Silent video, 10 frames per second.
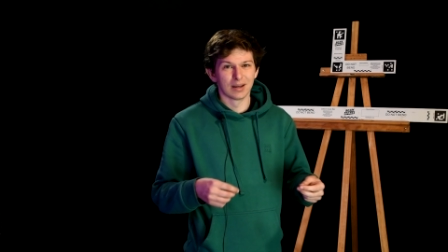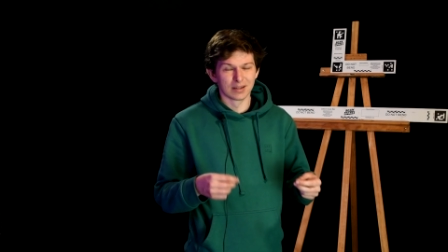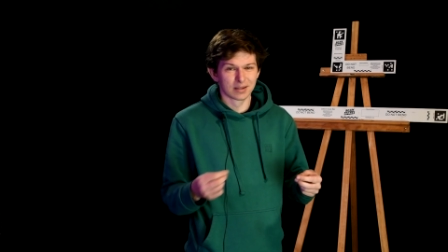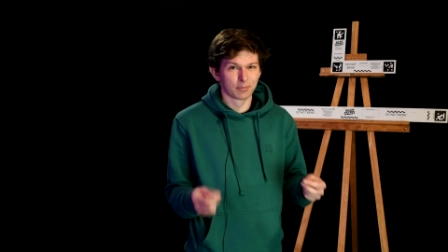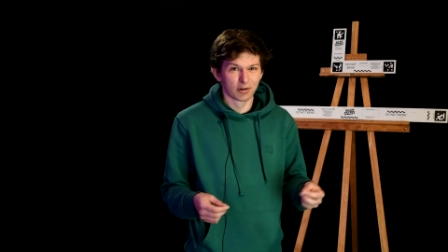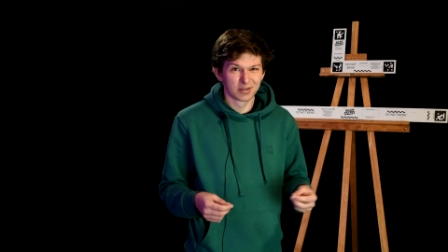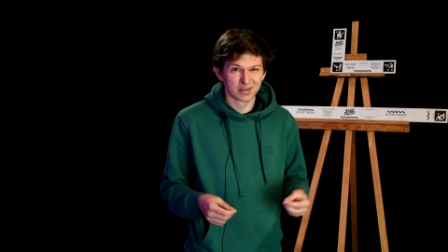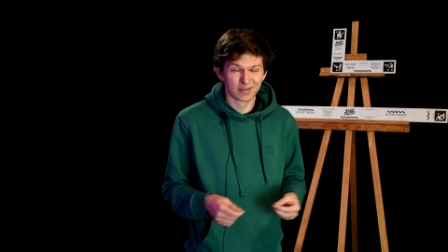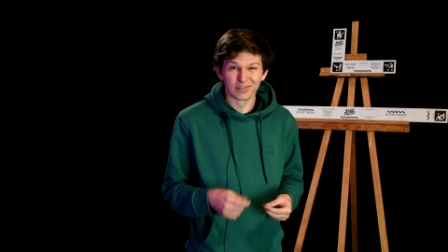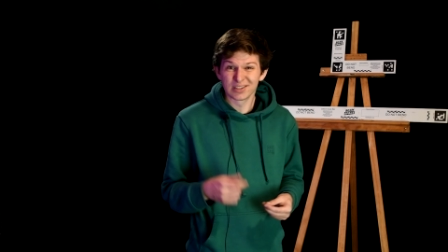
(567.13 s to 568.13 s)
it's the
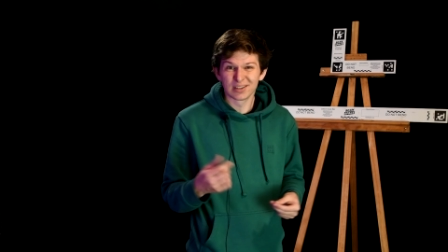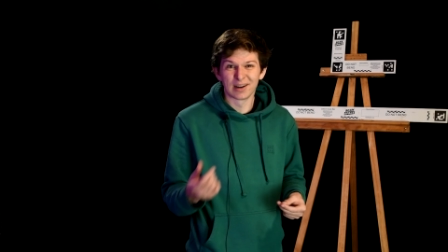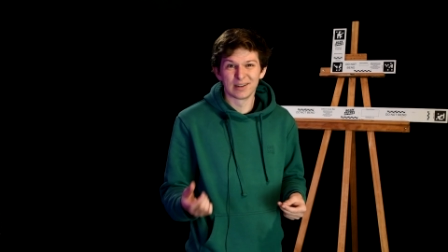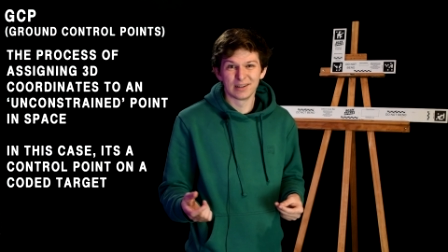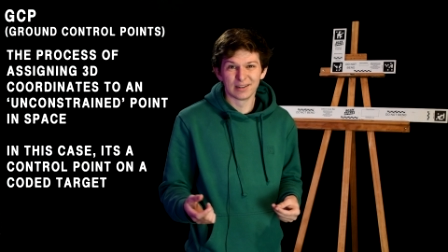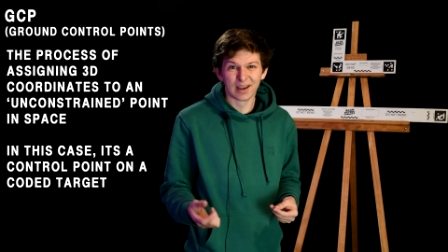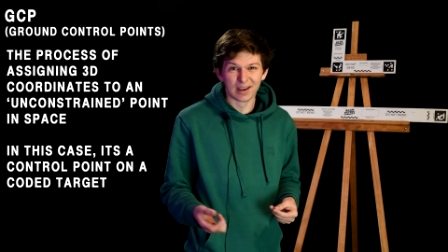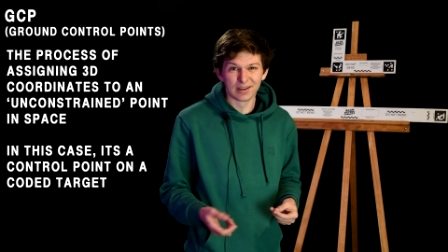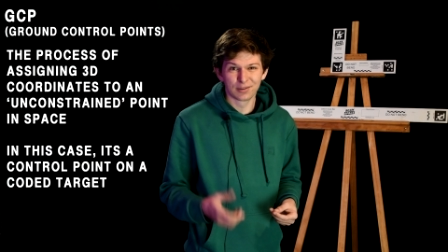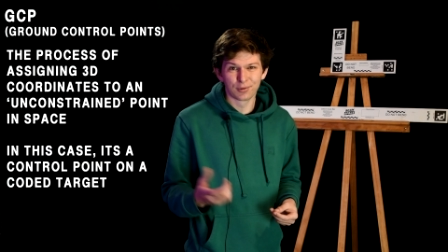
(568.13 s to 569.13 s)
process of assigning
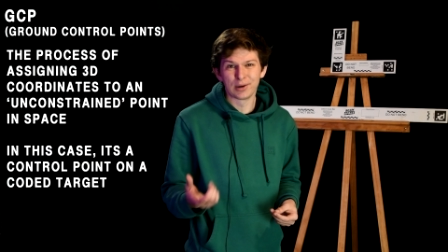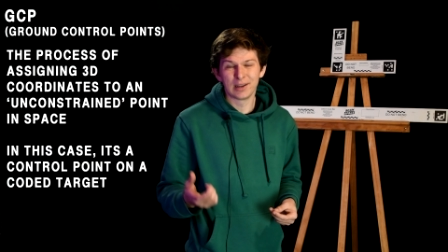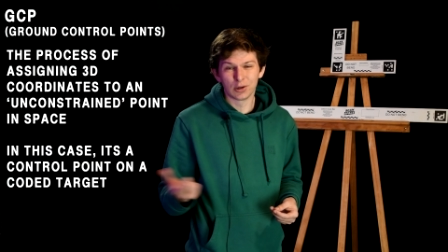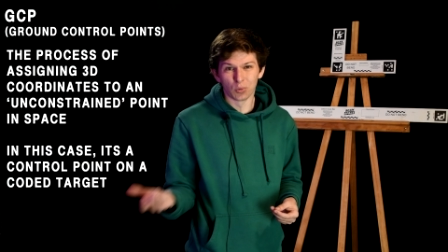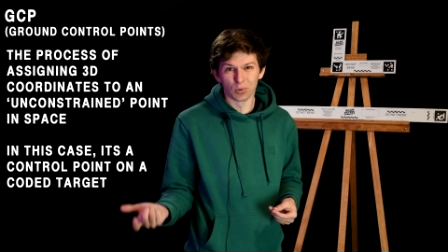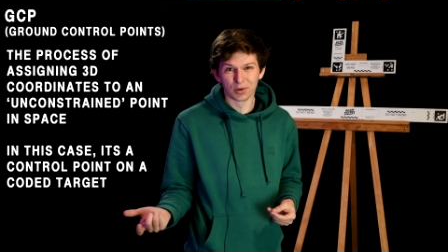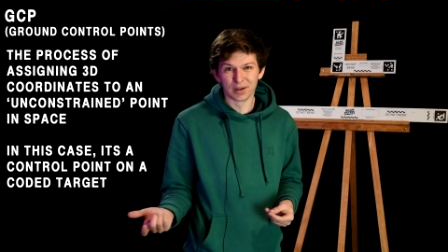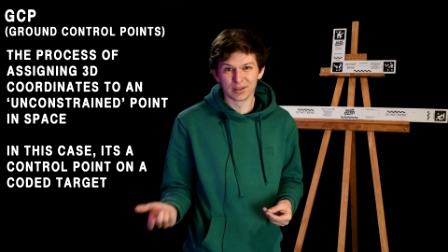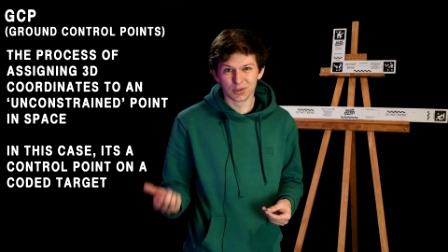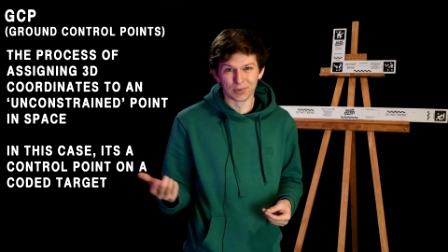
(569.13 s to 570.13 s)
a 3D
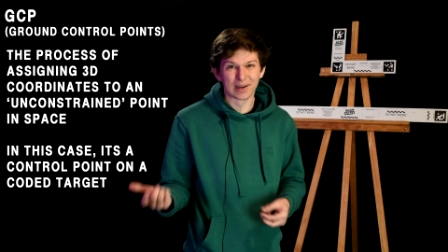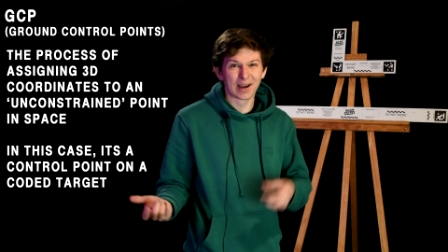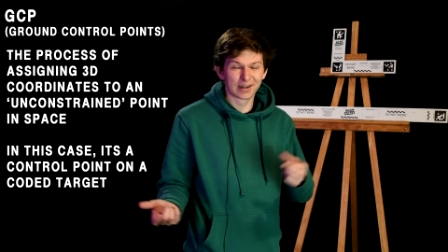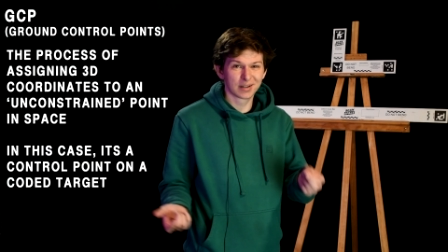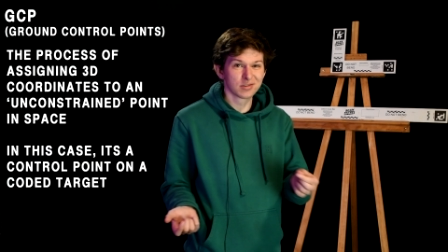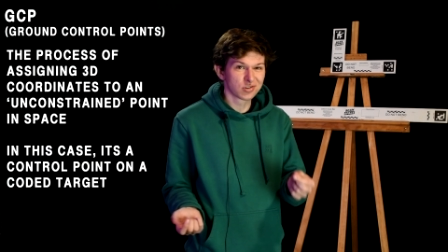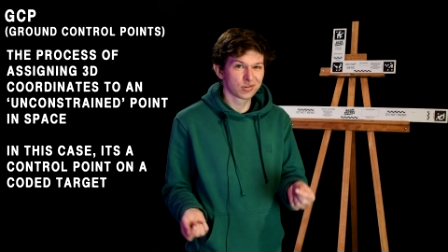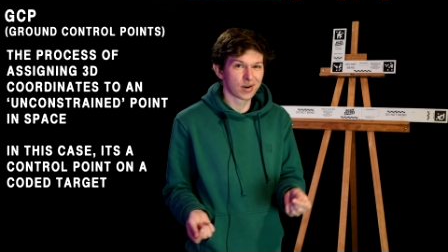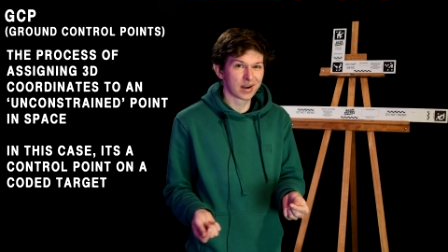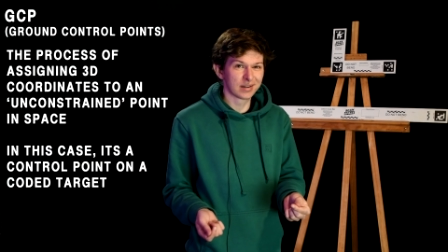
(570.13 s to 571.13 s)
coordinate to an
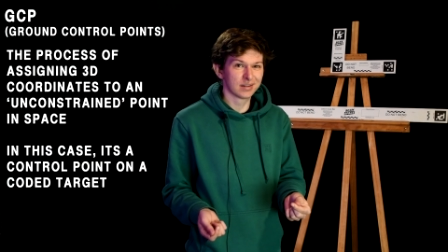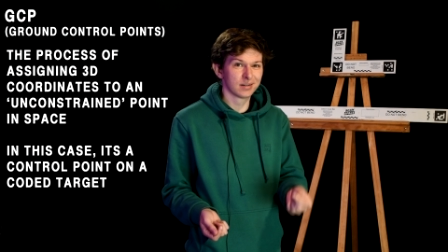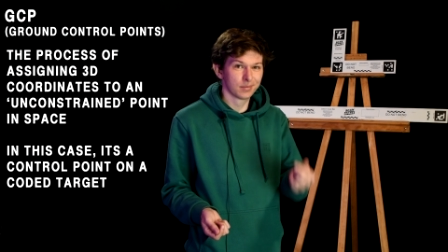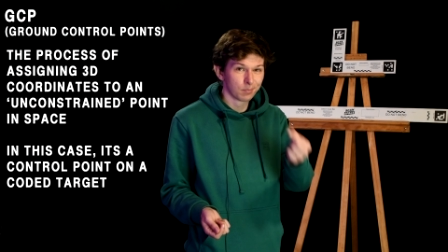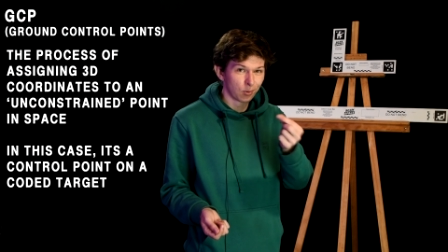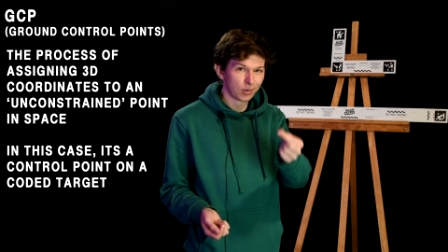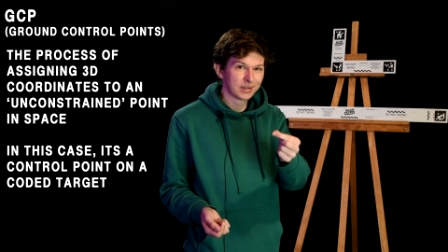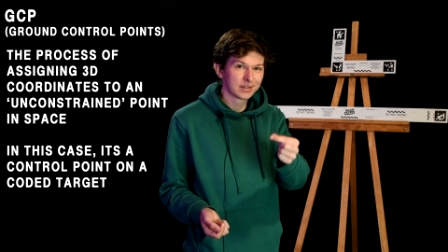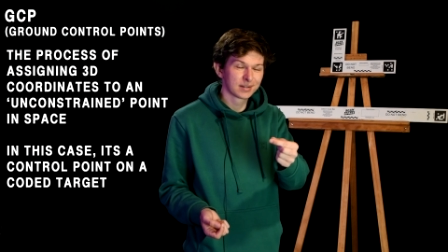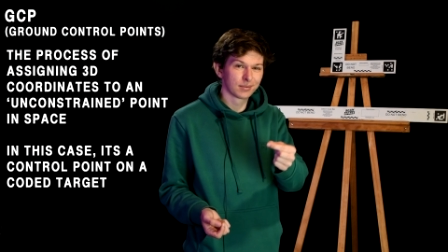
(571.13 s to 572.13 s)
unconstrained
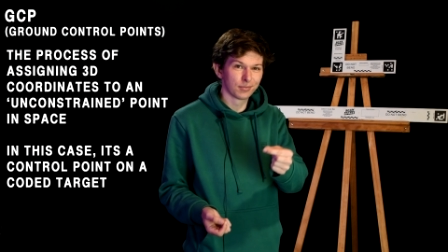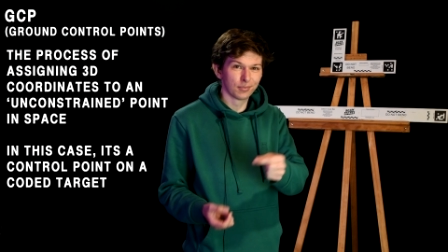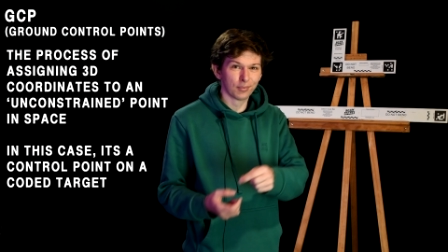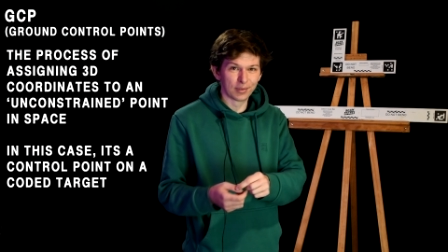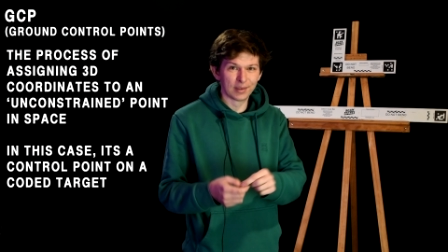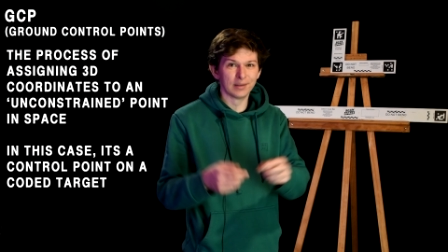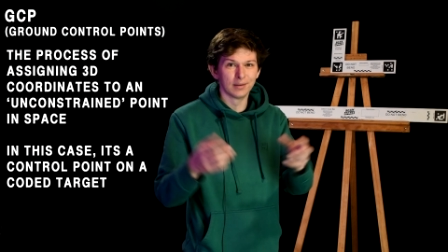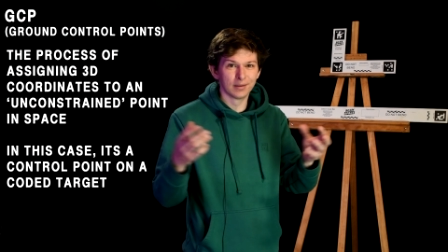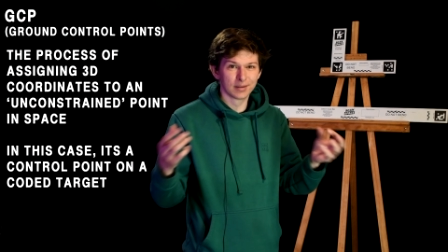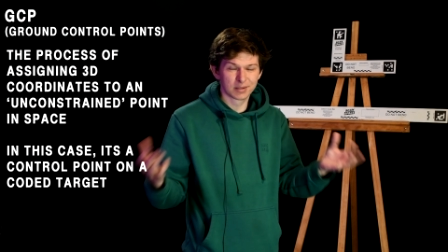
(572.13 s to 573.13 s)
point
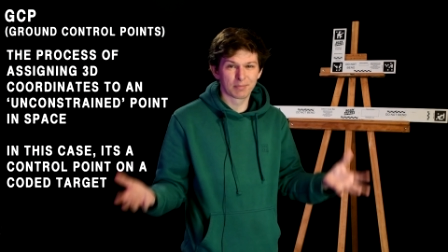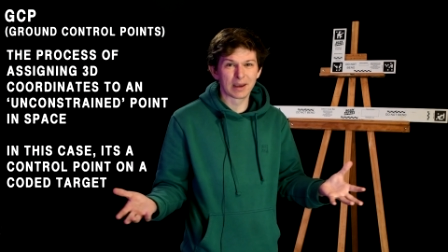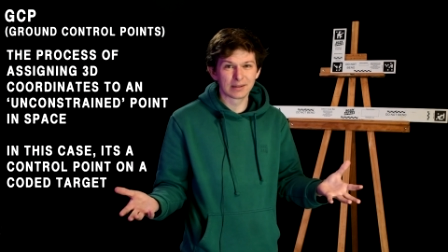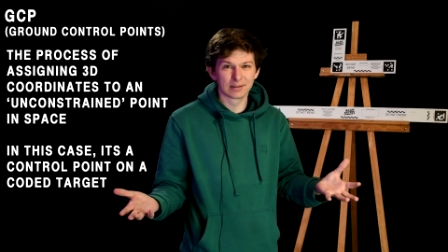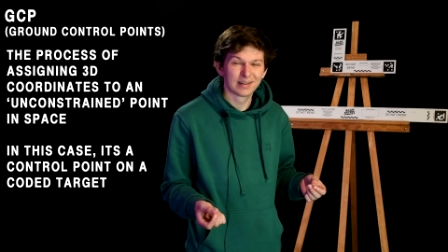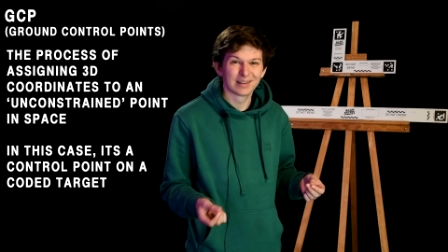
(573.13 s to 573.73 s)
within space.